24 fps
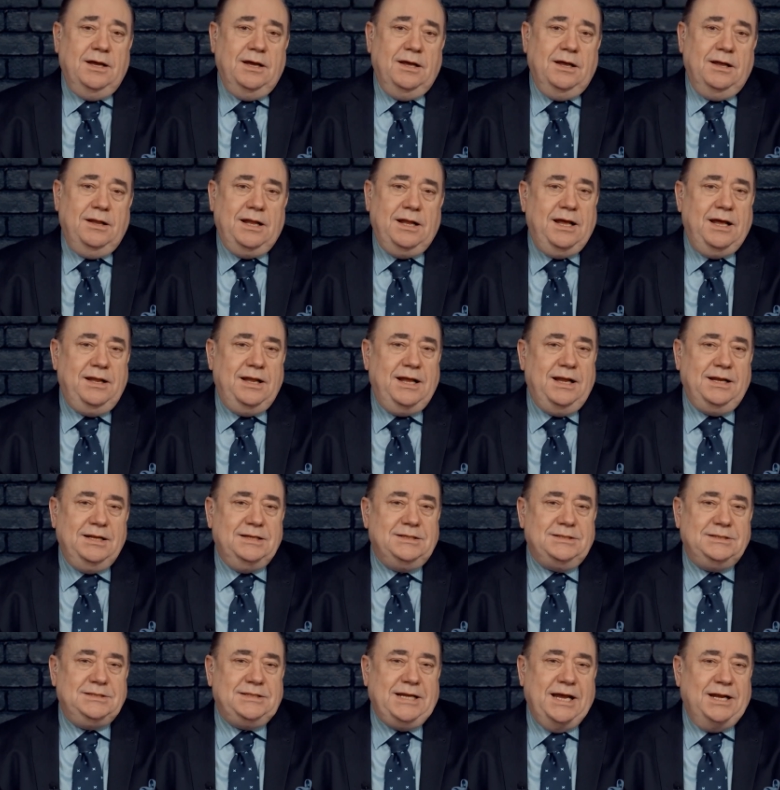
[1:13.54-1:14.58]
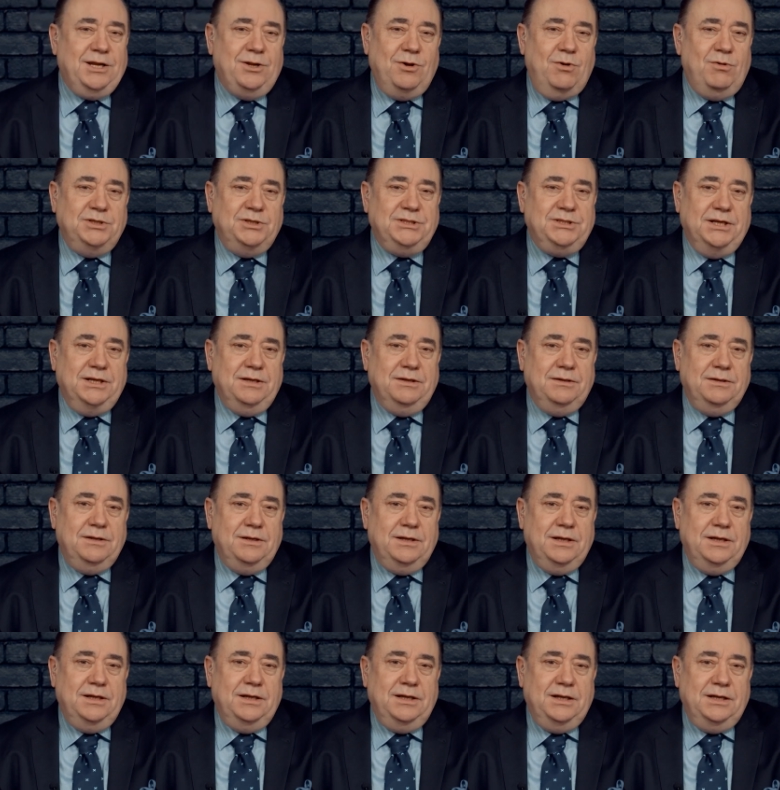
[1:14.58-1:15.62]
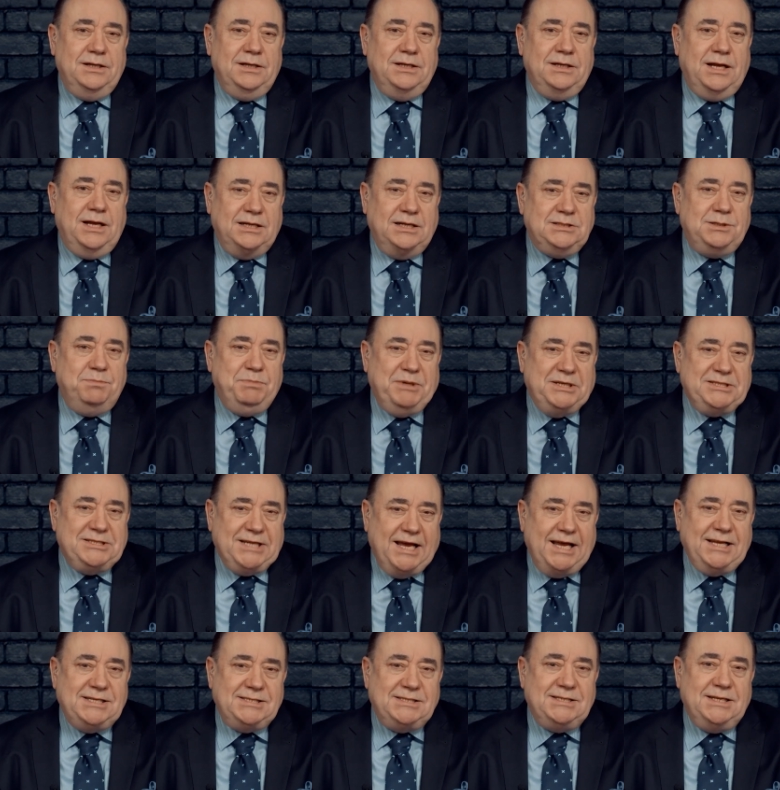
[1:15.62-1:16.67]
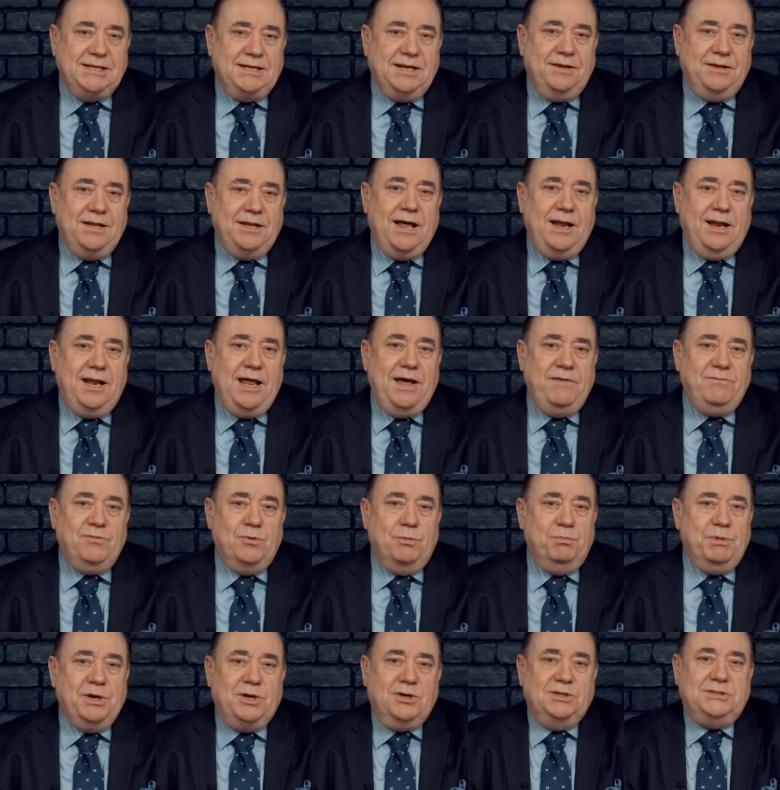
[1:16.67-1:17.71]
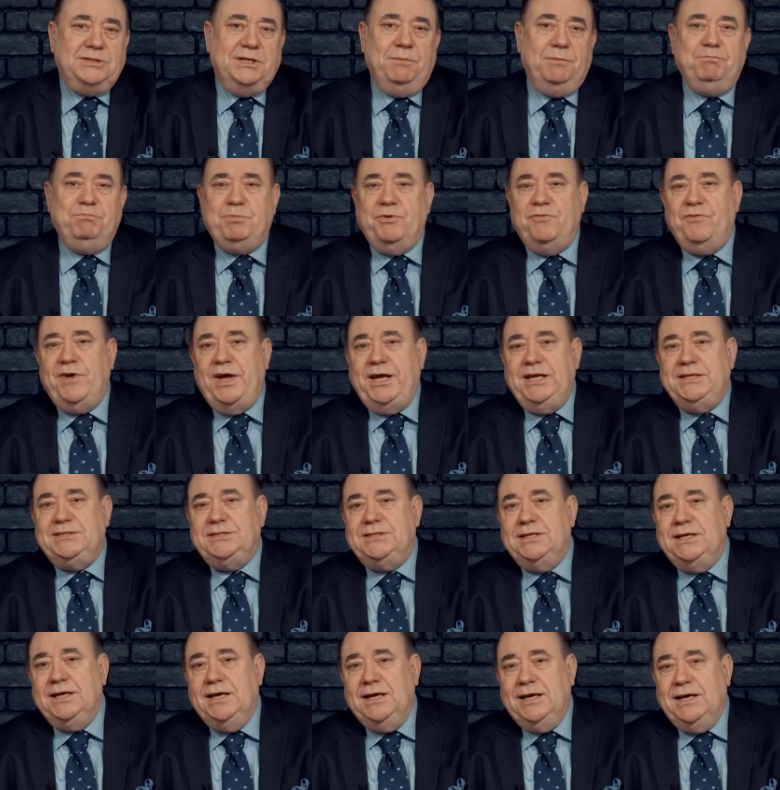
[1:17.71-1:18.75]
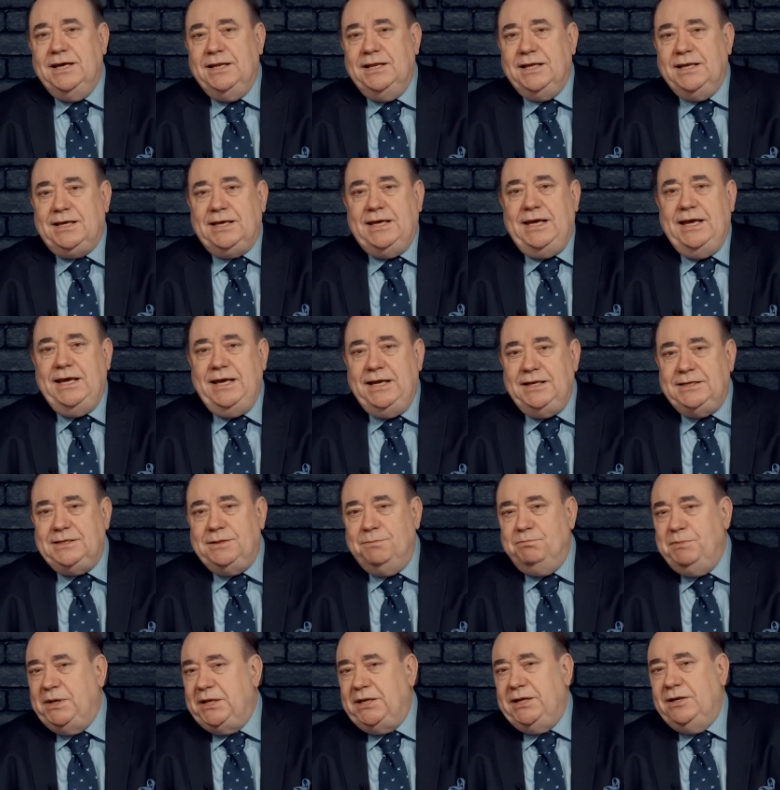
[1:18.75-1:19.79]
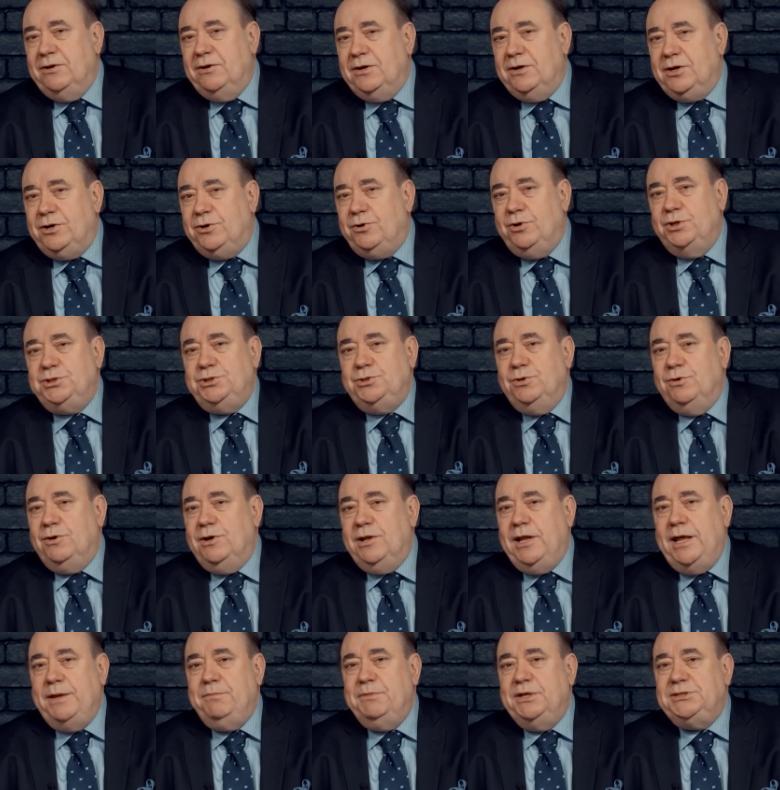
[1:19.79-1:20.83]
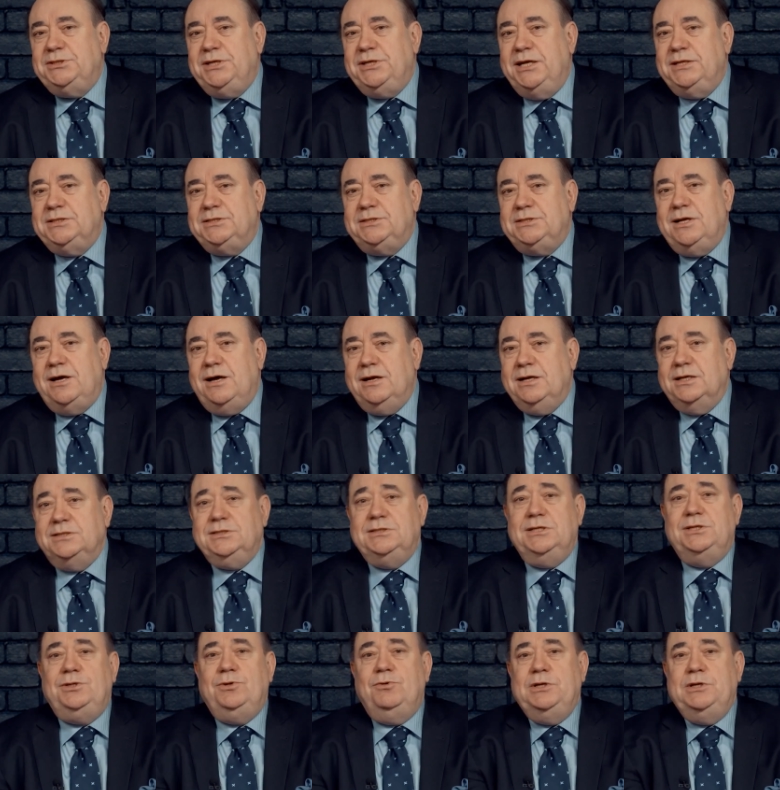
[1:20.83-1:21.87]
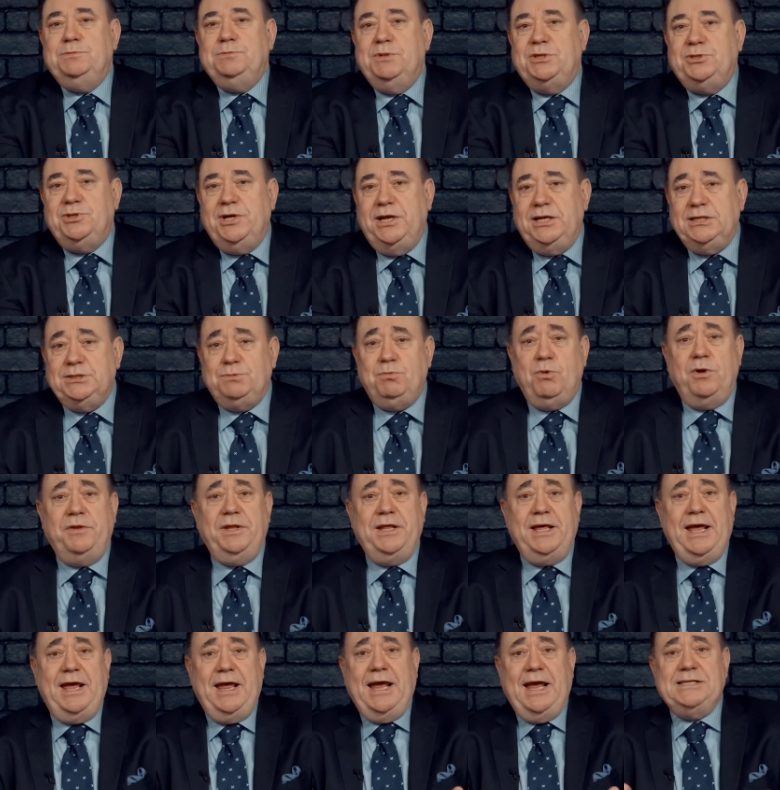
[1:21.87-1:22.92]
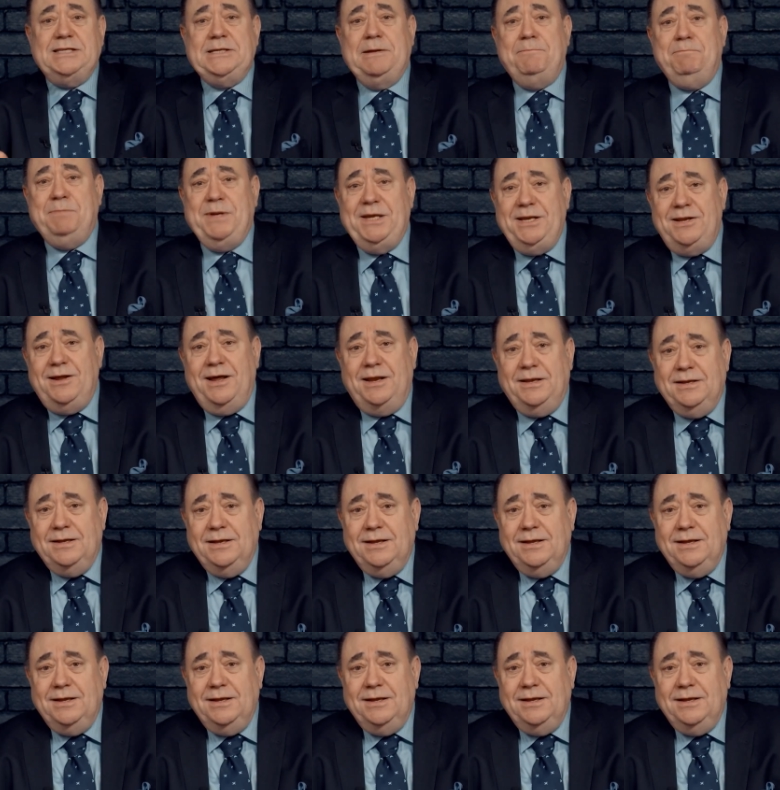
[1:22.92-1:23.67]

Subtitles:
That technology has to be tested at that level because it provides the key to meeting our crucial climate change targets. The Tories betrayed us. What have the SNP done?